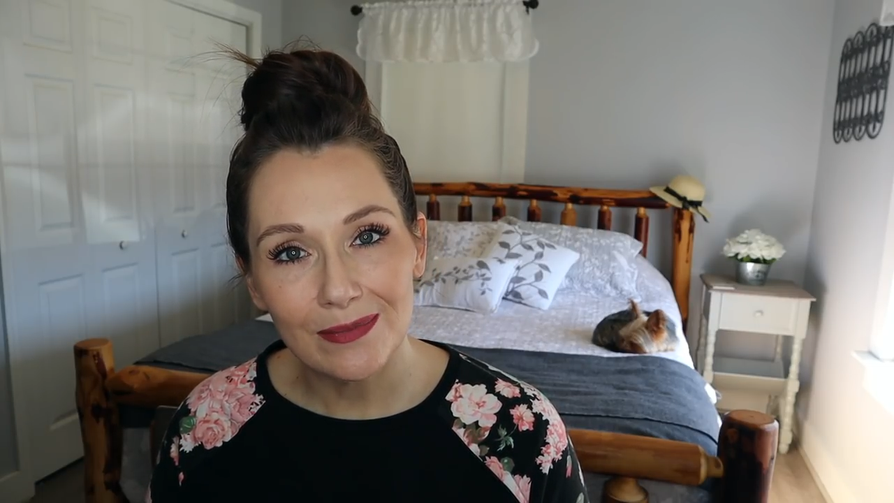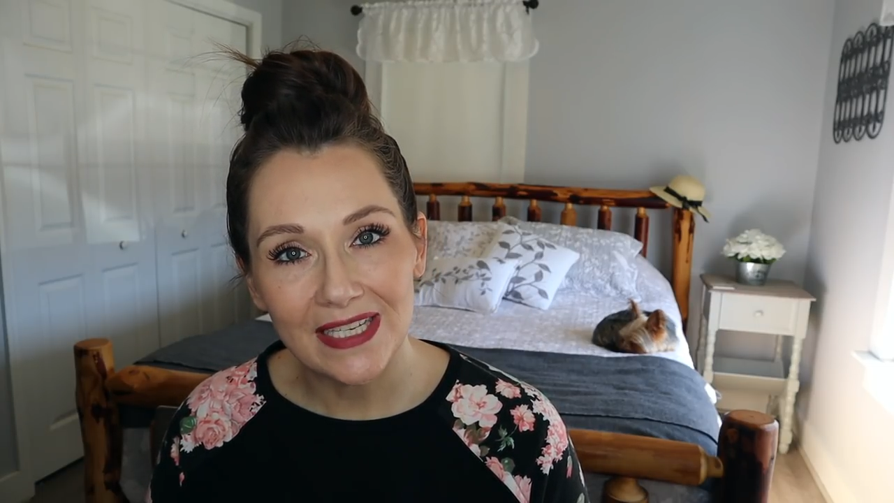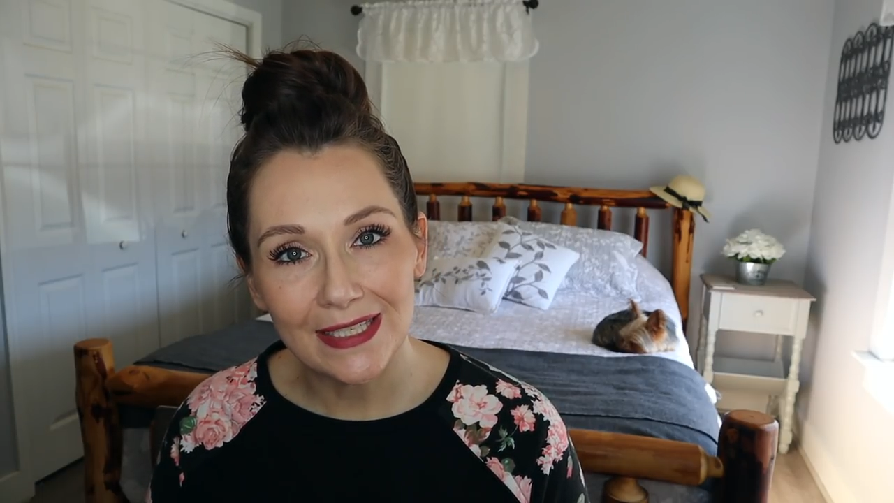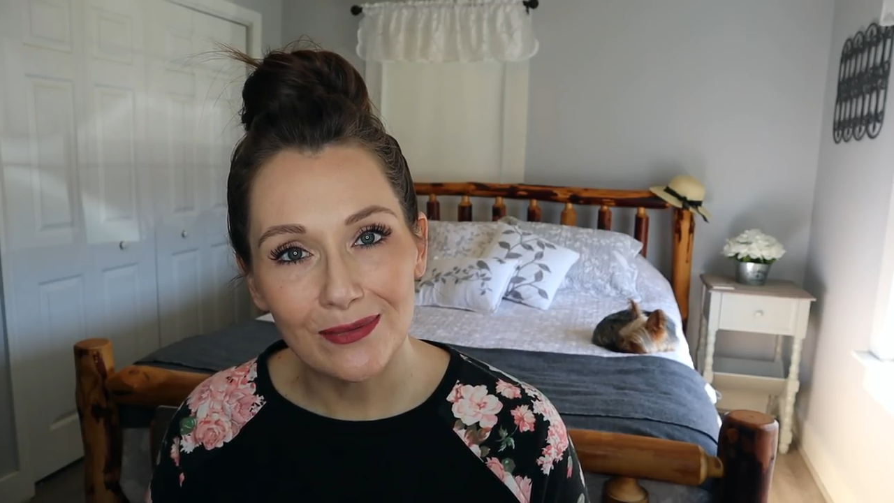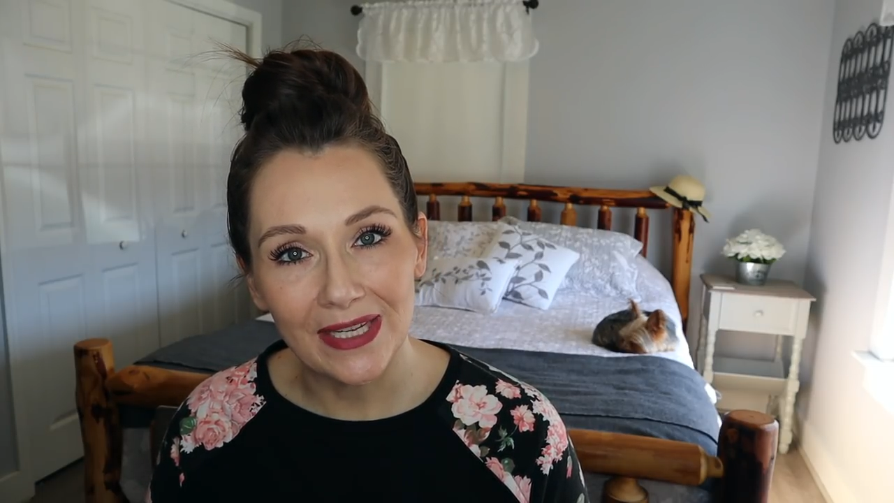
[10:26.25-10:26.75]

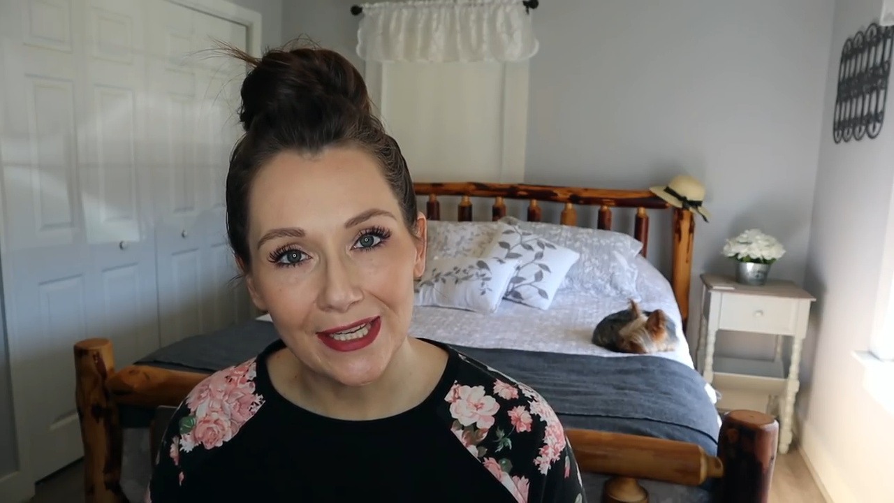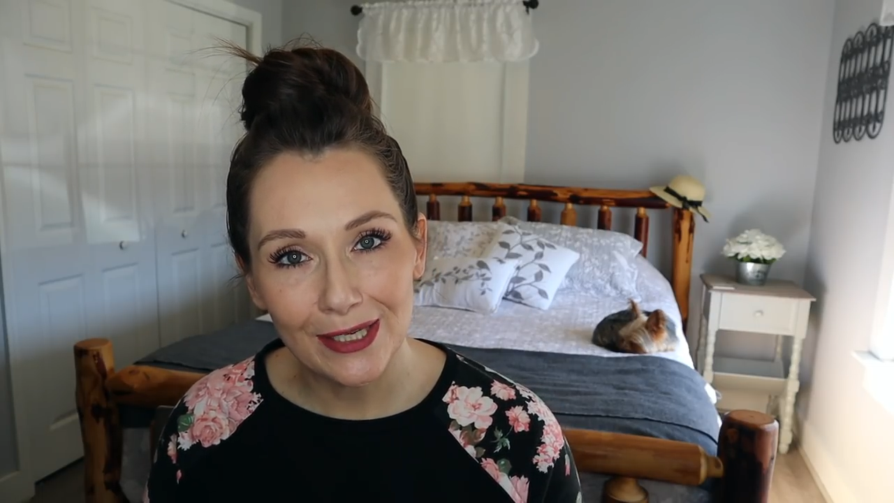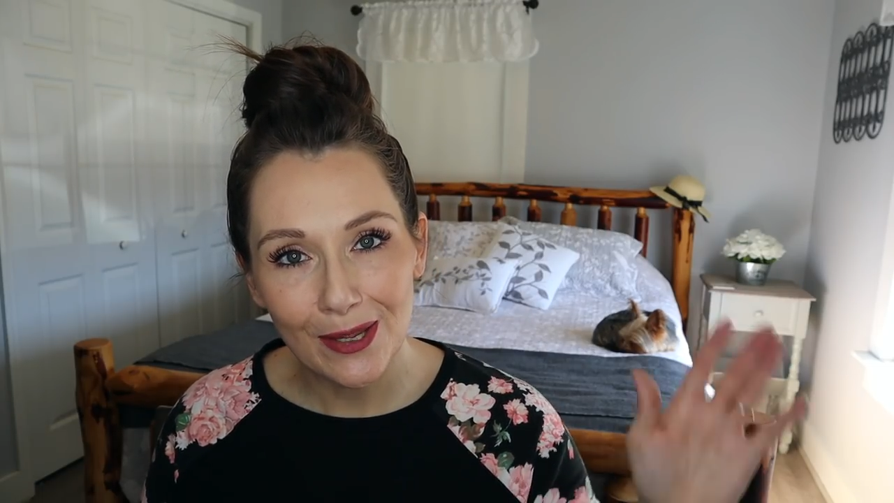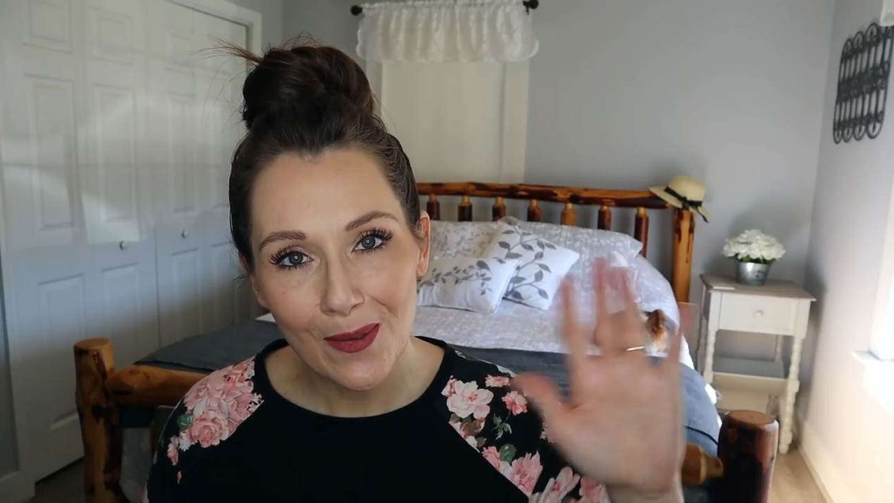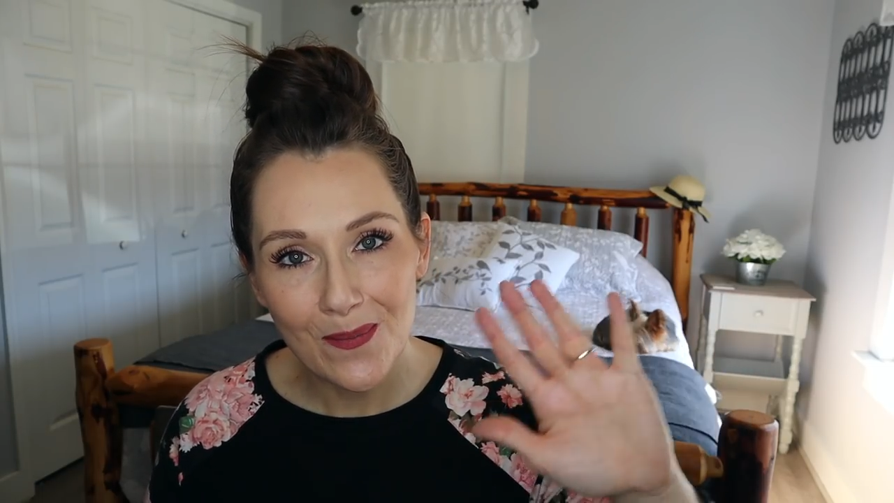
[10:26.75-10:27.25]
amazing
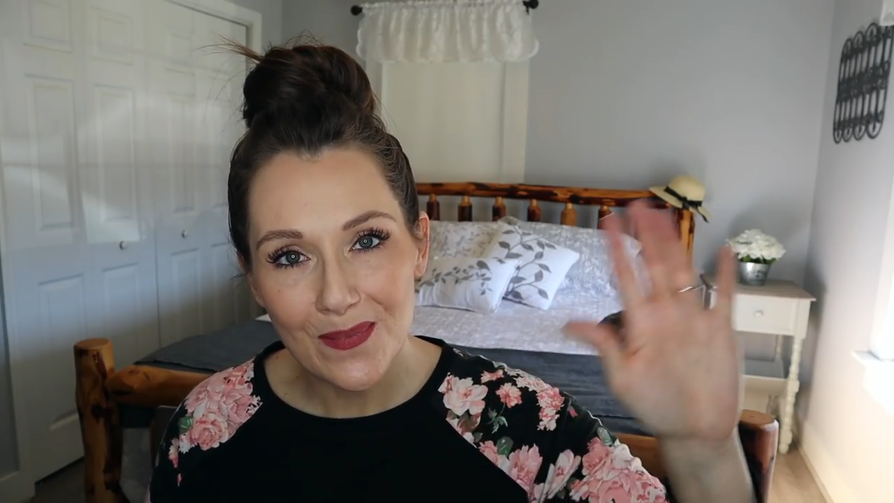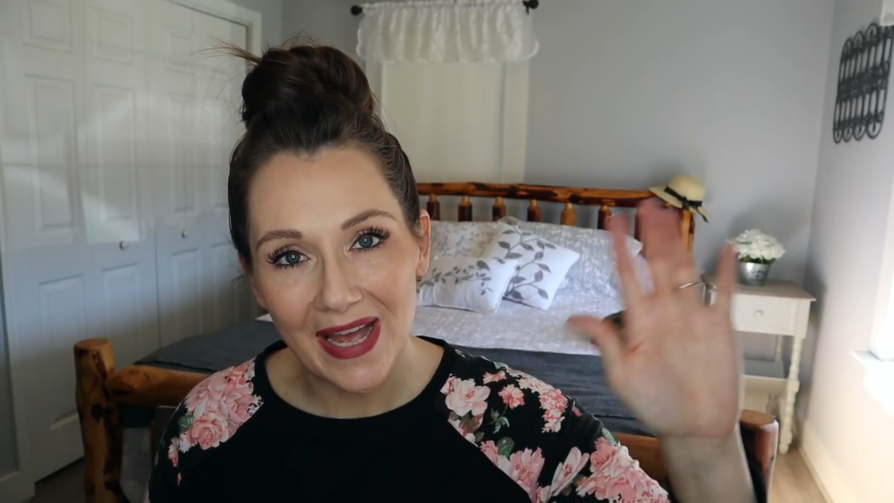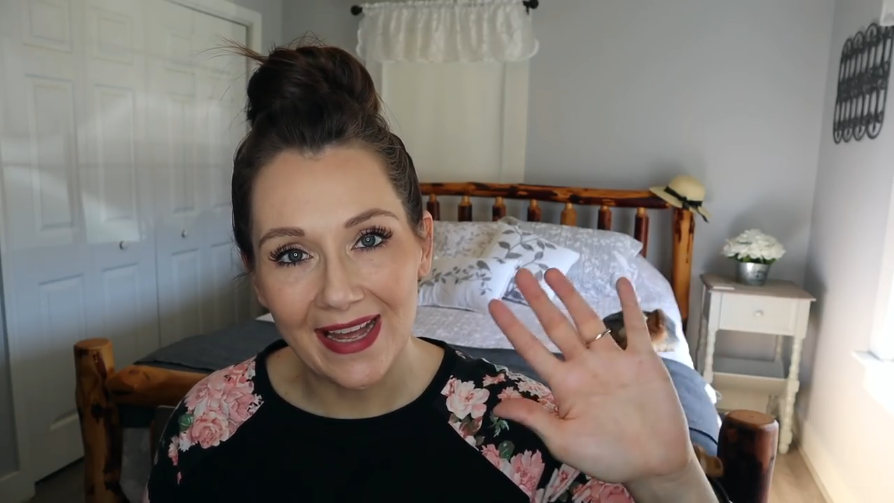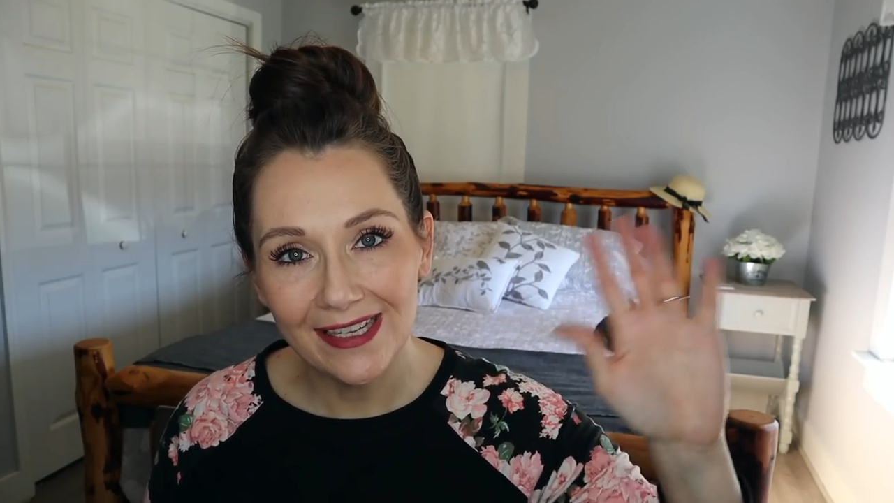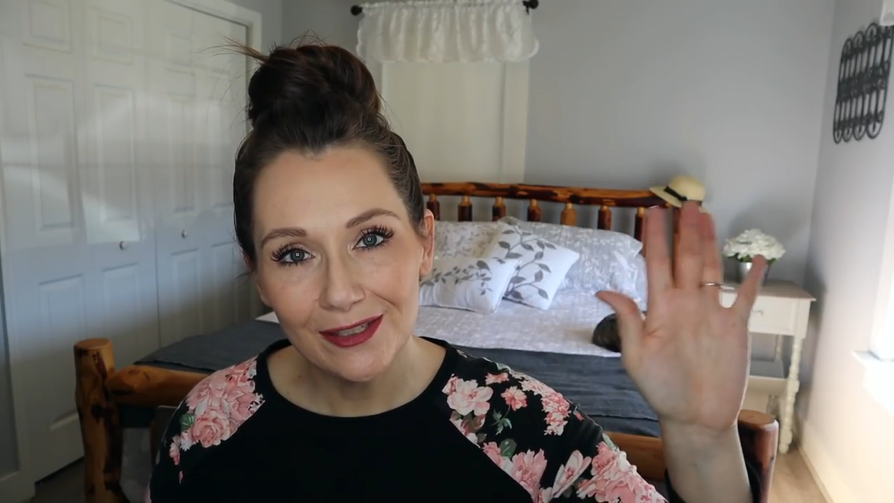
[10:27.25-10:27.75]
week.
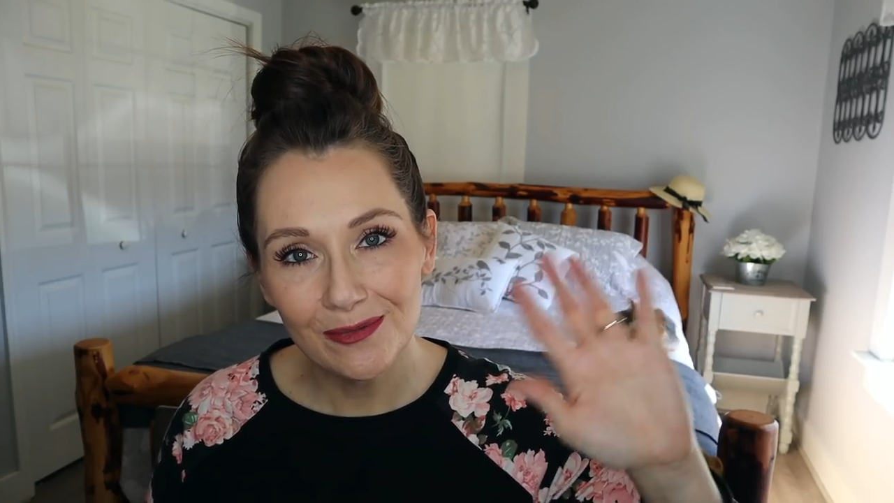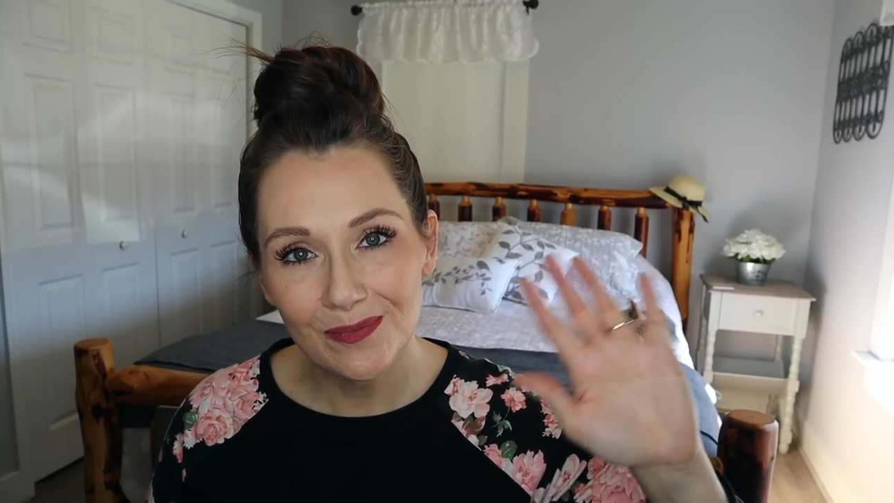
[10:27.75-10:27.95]
Bye.